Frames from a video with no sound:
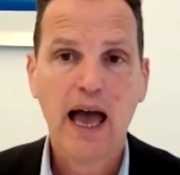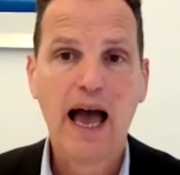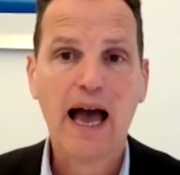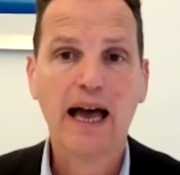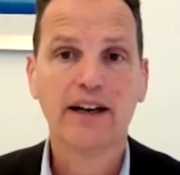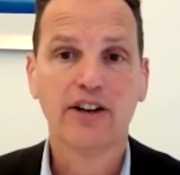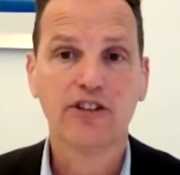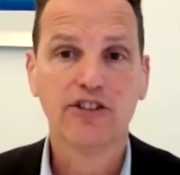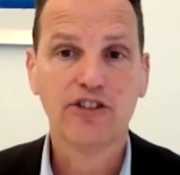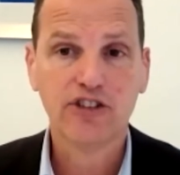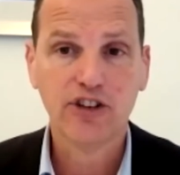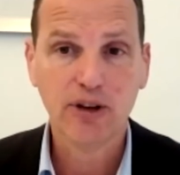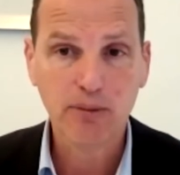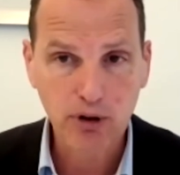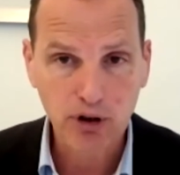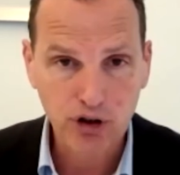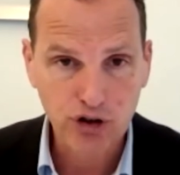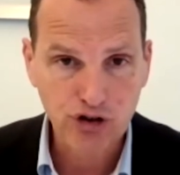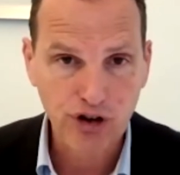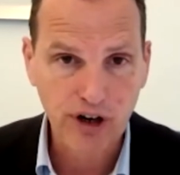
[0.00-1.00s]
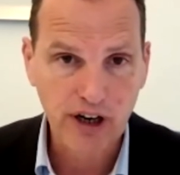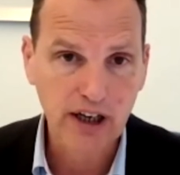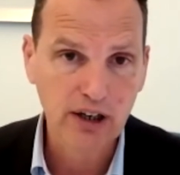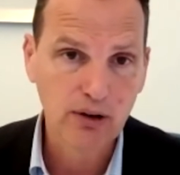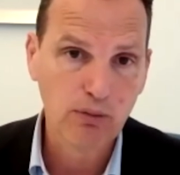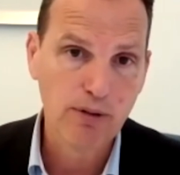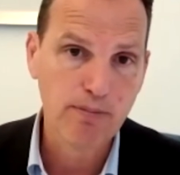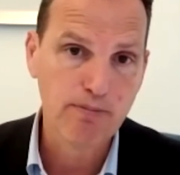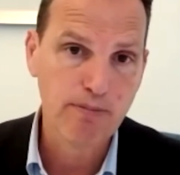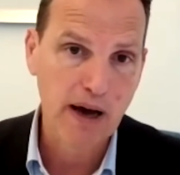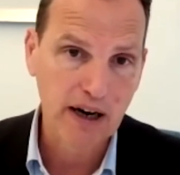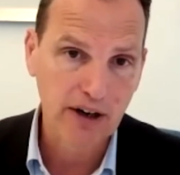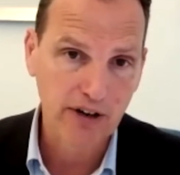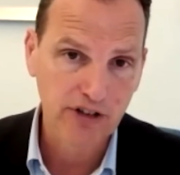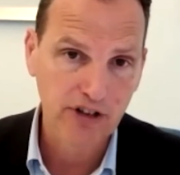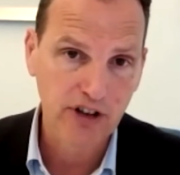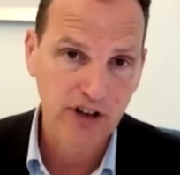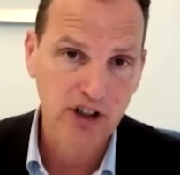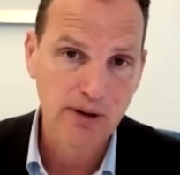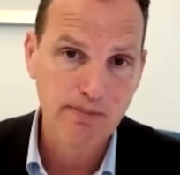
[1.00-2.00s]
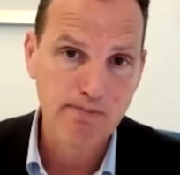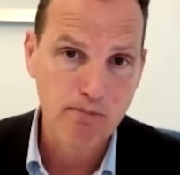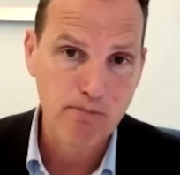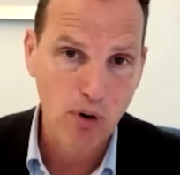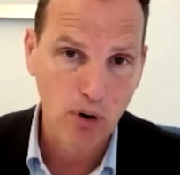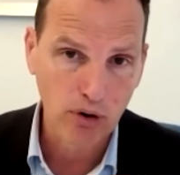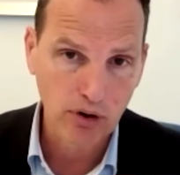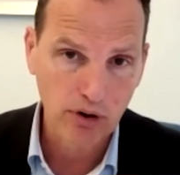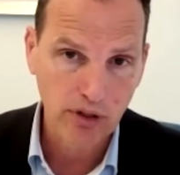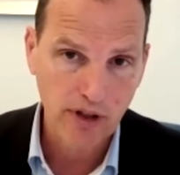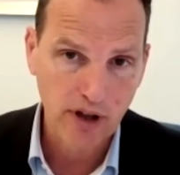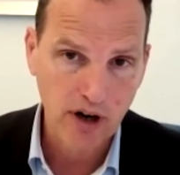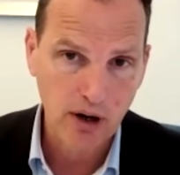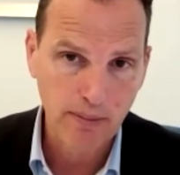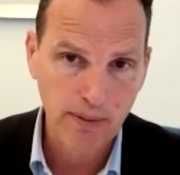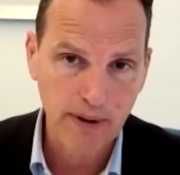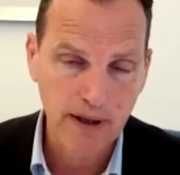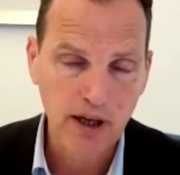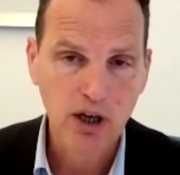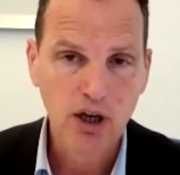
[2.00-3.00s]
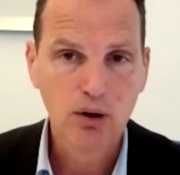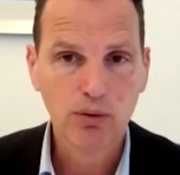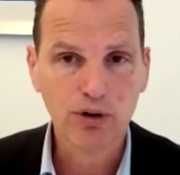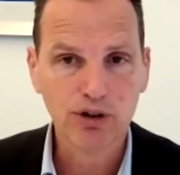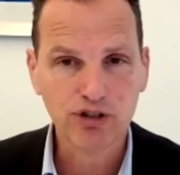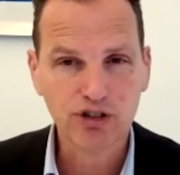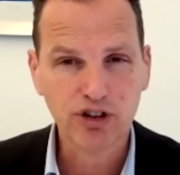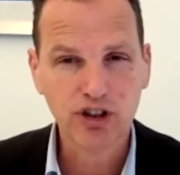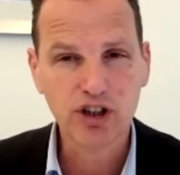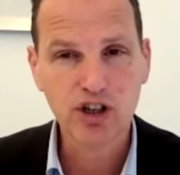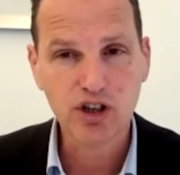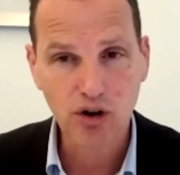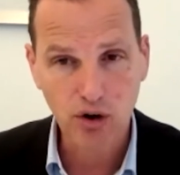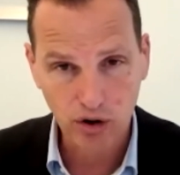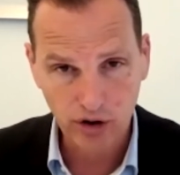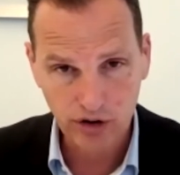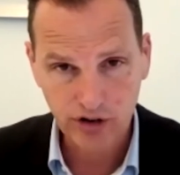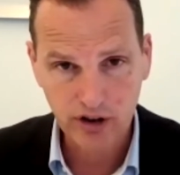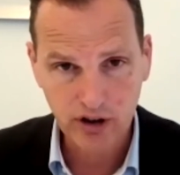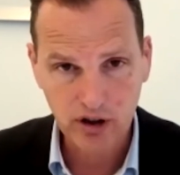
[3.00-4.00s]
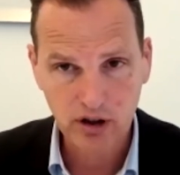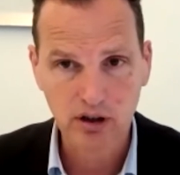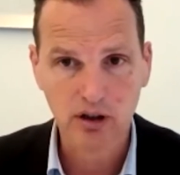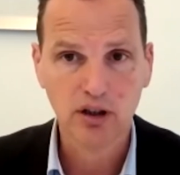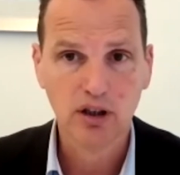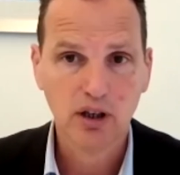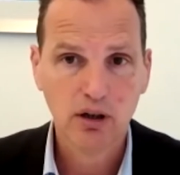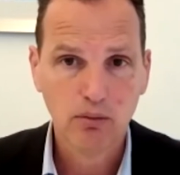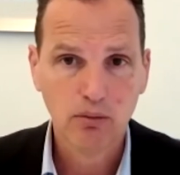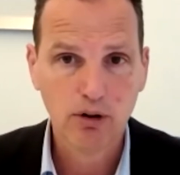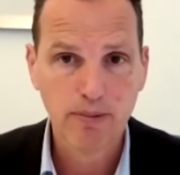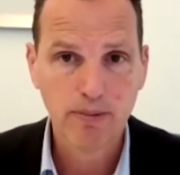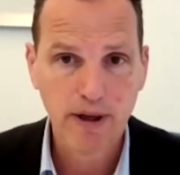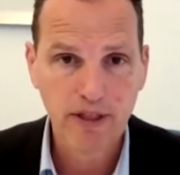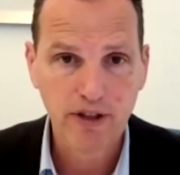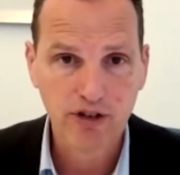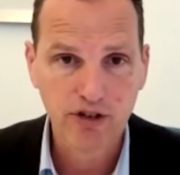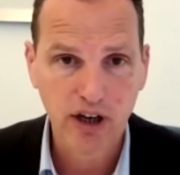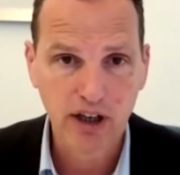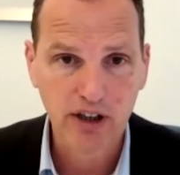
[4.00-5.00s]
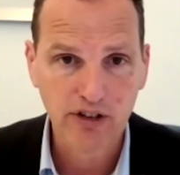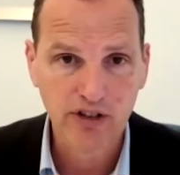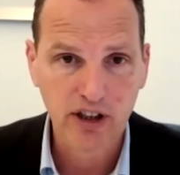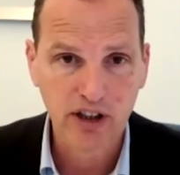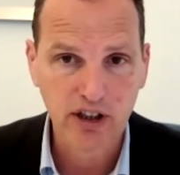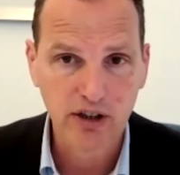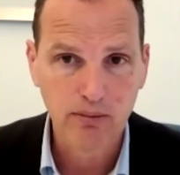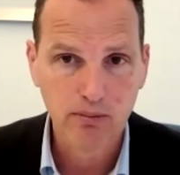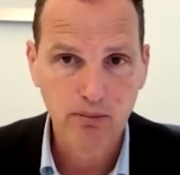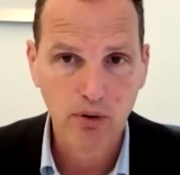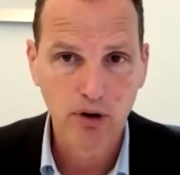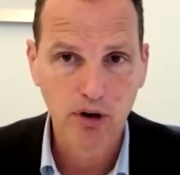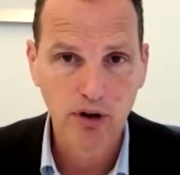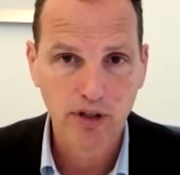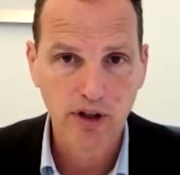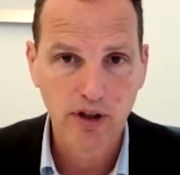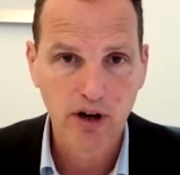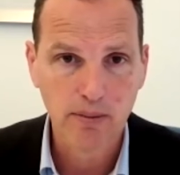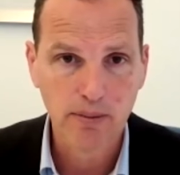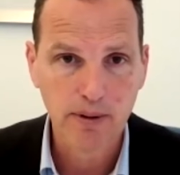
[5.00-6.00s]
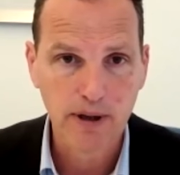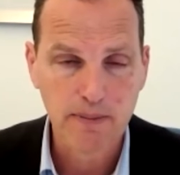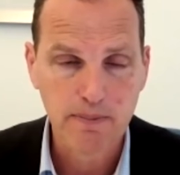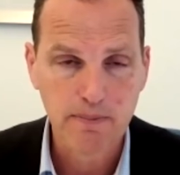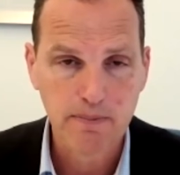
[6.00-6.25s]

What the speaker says: and a similar trend with baricitinib monotherapy, which did not occur with methotrexate monotherapy.